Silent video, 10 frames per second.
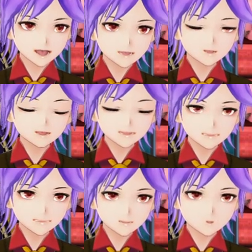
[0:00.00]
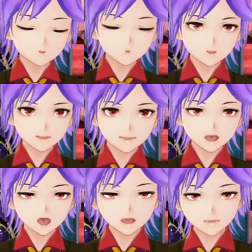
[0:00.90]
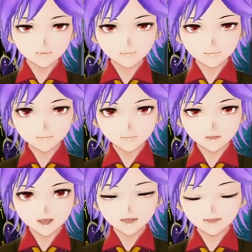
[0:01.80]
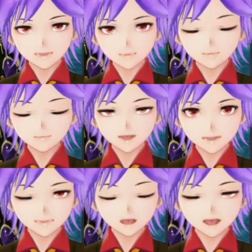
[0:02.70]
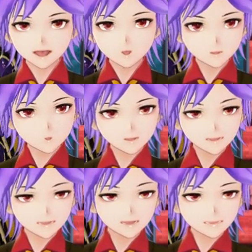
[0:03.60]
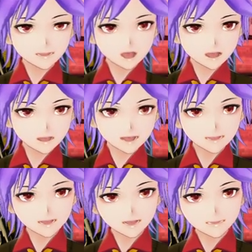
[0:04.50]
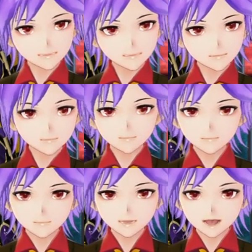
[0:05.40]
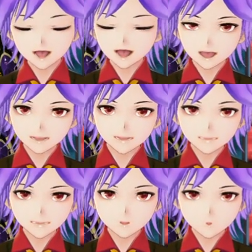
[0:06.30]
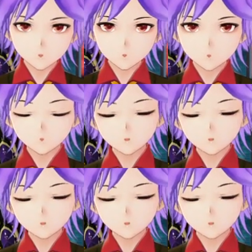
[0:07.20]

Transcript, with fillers: which will uh, suck all of the smaller enemies into